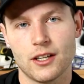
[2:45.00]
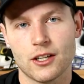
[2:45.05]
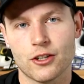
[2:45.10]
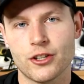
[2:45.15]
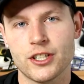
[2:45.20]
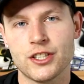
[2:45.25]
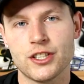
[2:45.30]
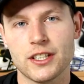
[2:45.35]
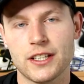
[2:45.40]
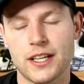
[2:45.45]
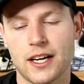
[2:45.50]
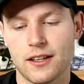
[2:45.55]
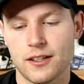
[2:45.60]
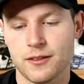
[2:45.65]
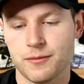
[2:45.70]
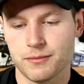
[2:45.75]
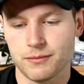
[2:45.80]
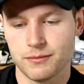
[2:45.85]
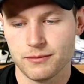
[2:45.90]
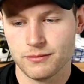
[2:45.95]
Christian
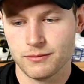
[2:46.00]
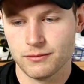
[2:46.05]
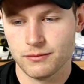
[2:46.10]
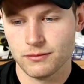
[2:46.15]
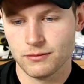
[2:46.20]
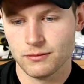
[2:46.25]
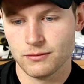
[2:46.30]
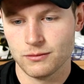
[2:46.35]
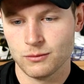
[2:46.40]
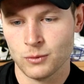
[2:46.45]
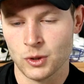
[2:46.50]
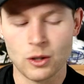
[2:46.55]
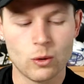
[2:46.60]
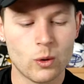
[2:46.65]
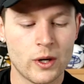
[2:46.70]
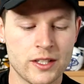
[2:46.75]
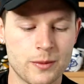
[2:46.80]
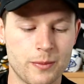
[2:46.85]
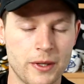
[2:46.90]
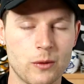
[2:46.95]
Cullen will
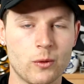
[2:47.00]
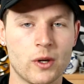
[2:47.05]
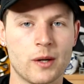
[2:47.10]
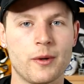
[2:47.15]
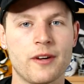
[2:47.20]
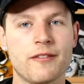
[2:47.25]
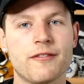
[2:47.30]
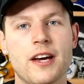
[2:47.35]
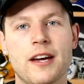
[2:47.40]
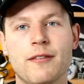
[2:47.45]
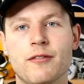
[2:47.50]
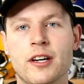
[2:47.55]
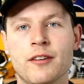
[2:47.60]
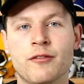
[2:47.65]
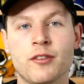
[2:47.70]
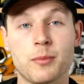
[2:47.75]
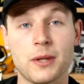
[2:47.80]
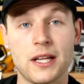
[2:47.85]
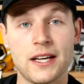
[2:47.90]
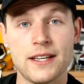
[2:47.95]
always be one of my favourite
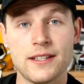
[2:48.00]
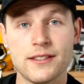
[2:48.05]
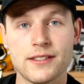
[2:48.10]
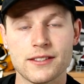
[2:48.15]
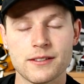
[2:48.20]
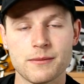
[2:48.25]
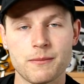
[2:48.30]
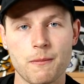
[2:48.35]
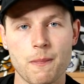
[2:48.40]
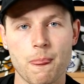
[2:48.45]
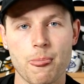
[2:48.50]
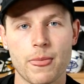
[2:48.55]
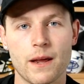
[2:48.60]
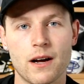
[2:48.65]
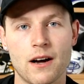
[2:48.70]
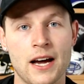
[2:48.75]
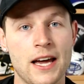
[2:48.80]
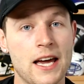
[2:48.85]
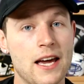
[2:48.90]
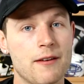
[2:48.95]
ever players.
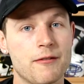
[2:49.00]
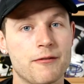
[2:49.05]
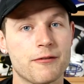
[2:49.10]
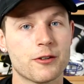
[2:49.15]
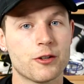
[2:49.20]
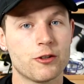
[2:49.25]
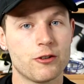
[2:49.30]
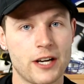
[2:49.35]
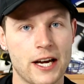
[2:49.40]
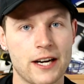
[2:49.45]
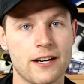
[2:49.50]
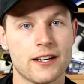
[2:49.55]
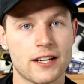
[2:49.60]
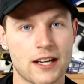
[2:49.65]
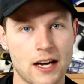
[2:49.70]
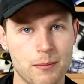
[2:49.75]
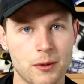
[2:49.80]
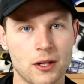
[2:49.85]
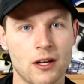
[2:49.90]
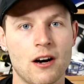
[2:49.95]
I have created a
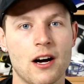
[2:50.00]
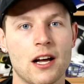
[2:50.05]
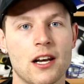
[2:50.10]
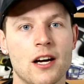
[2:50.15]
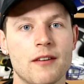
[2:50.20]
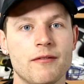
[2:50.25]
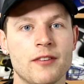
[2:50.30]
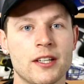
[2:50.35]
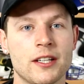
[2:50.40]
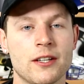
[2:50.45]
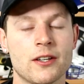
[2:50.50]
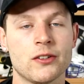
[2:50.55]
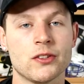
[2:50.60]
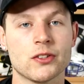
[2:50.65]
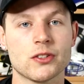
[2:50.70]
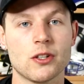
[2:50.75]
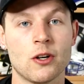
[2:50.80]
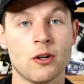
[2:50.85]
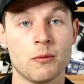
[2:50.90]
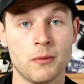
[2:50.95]
couple of highlight
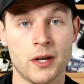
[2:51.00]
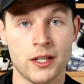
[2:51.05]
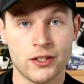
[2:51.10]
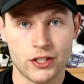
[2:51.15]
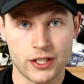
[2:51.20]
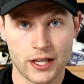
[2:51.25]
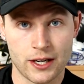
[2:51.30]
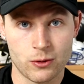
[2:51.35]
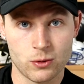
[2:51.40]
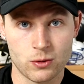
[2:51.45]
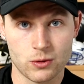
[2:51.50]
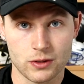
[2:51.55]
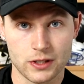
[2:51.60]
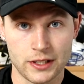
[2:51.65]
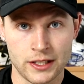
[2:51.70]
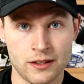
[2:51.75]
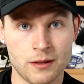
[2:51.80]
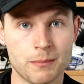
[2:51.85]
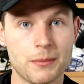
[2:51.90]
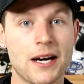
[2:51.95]
videos on my channel
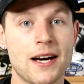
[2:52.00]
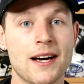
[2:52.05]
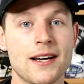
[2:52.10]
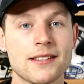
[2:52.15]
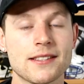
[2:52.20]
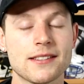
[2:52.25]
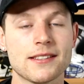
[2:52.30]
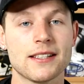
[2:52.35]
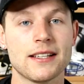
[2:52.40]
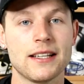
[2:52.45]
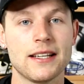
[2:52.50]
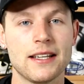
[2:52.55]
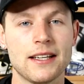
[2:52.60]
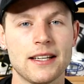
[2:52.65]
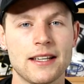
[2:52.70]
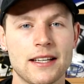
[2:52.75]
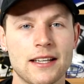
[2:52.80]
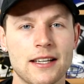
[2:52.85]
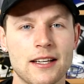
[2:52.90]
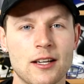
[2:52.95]
in the past,
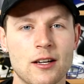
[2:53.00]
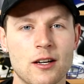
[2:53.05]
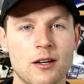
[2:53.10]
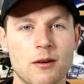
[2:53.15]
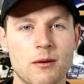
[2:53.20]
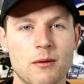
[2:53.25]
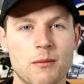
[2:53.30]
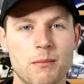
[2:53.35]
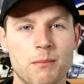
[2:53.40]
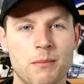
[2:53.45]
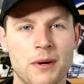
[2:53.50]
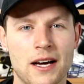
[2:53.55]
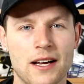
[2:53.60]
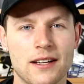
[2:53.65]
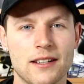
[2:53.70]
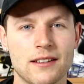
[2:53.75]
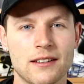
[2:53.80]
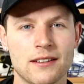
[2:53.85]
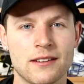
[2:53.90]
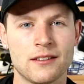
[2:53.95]

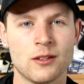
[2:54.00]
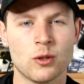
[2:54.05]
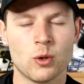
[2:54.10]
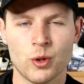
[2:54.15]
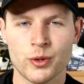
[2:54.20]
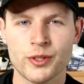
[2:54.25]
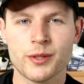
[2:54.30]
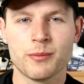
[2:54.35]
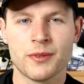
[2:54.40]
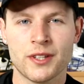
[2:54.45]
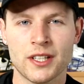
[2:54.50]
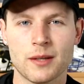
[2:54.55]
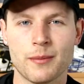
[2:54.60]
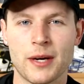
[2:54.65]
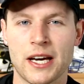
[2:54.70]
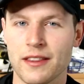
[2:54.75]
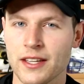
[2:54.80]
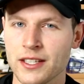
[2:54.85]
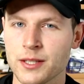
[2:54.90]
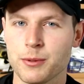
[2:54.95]
but the awesome thing
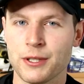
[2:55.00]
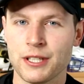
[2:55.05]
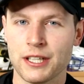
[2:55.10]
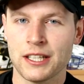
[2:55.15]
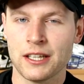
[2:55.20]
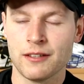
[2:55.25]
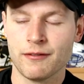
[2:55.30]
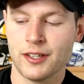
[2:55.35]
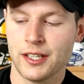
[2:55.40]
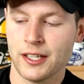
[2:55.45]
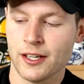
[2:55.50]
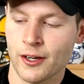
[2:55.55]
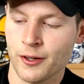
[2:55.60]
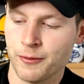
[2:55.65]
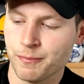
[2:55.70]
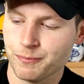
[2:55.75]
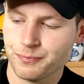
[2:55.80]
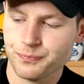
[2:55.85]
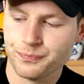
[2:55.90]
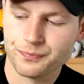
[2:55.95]
about this particular
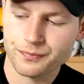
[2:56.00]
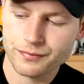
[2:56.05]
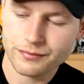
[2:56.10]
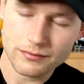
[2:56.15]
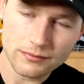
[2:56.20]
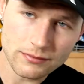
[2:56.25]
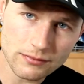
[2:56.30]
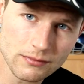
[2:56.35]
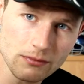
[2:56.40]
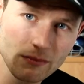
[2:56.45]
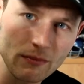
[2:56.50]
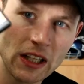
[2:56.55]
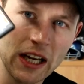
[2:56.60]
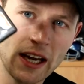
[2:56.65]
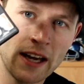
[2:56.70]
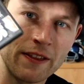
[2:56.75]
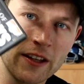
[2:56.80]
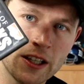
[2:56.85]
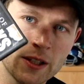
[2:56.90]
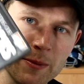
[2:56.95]
video
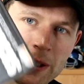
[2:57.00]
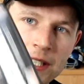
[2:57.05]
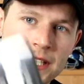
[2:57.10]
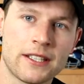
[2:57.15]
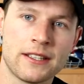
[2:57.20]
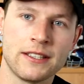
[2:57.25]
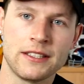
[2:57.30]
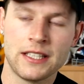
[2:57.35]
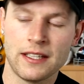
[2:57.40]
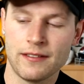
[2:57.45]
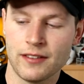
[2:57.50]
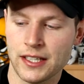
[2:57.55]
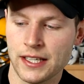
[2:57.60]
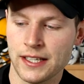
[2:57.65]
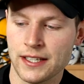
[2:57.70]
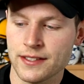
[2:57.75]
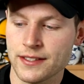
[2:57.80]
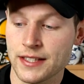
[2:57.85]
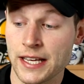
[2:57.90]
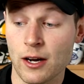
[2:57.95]
and this particular DVD
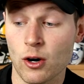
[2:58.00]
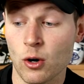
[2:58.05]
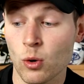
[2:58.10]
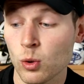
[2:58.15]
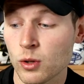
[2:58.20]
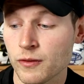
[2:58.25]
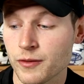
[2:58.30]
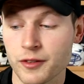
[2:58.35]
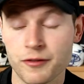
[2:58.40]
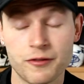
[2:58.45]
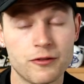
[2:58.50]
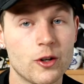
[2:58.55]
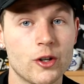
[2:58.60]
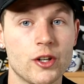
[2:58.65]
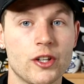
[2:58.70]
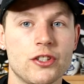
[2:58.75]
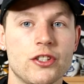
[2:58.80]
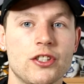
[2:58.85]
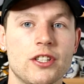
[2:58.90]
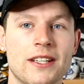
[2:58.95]
is that all of the
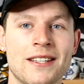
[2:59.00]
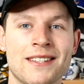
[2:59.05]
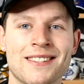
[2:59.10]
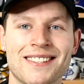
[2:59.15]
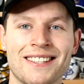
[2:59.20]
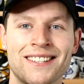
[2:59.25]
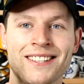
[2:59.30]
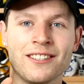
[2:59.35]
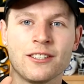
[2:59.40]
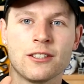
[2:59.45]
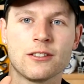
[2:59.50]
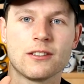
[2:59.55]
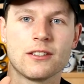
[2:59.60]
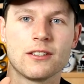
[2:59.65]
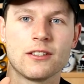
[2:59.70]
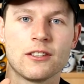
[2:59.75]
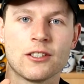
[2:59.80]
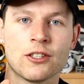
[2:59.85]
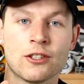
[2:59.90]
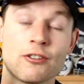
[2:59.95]
footage is in
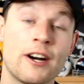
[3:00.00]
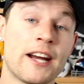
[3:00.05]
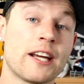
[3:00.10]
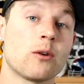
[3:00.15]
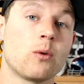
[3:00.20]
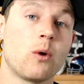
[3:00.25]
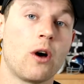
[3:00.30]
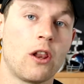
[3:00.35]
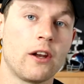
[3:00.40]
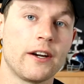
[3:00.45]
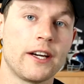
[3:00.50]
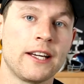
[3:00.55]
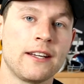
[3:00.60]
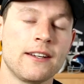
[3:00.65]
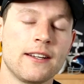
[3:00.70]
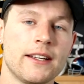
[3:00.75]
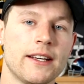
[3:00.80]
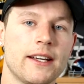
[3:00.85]
great quality,